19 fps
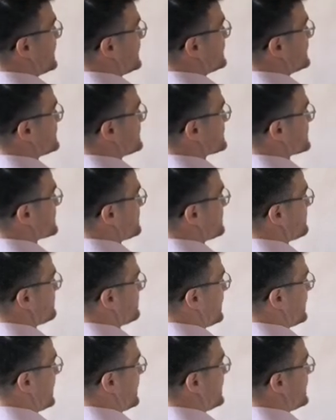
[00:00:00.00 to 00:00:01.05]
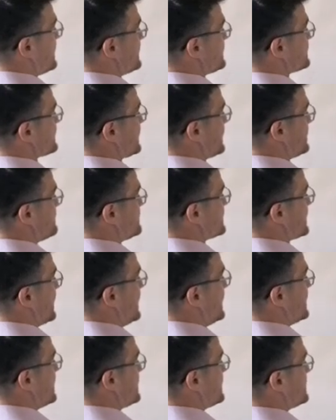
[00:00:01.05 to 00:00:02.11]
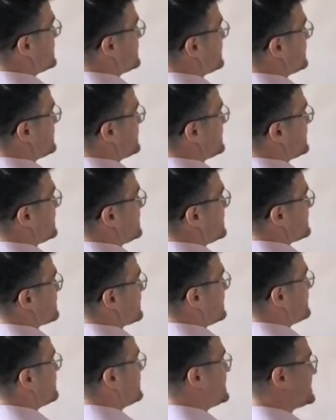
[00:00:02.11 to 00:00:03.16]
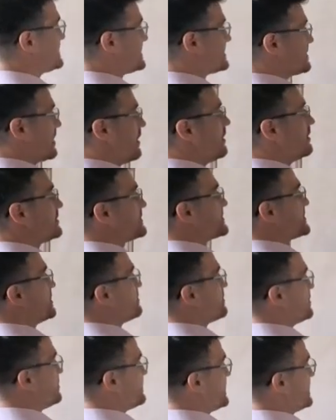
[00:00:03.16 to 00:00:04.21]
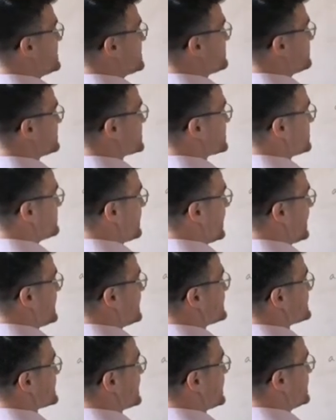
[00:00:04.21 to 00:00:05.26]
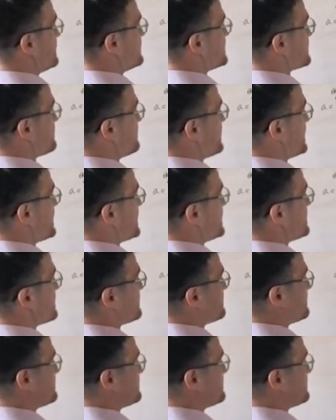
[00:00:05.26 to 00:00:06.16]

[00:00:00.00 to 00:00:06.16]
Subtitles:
as A times A, then this is also going to be equal to A times B.